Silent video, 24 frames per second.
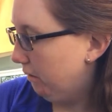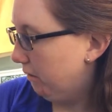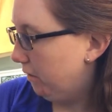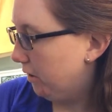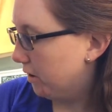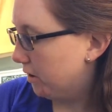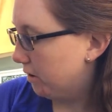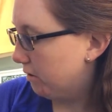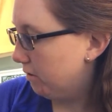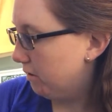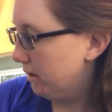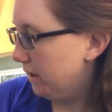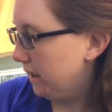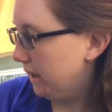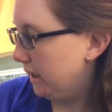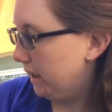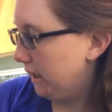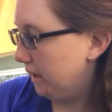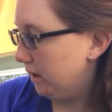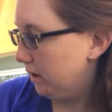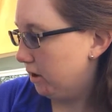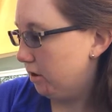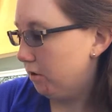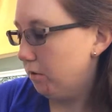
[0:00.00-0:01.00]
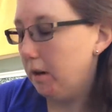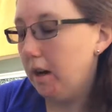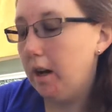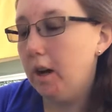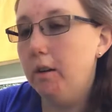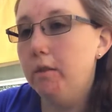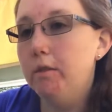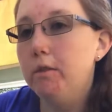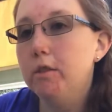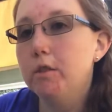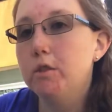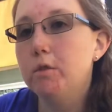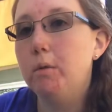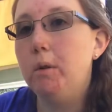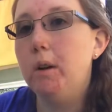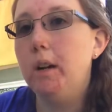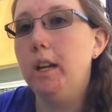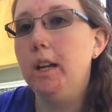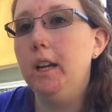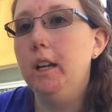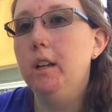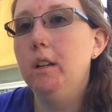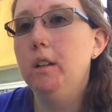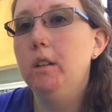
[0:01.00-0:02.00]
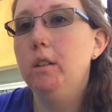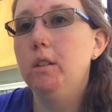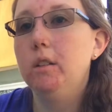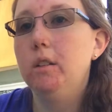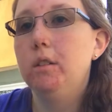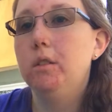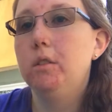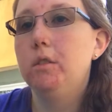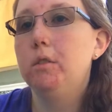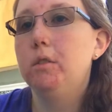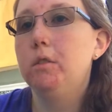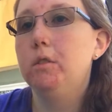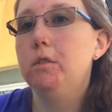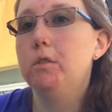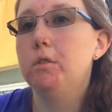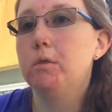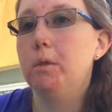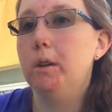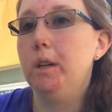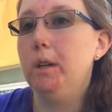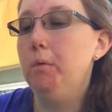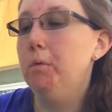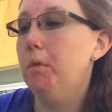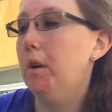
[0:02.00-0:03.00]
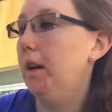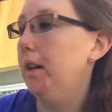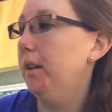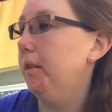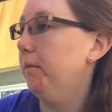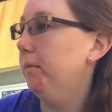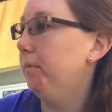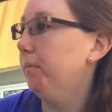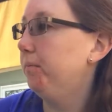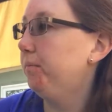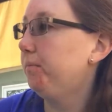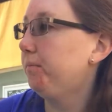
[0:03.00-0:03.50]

1 Corinthians 12, 20 through 21.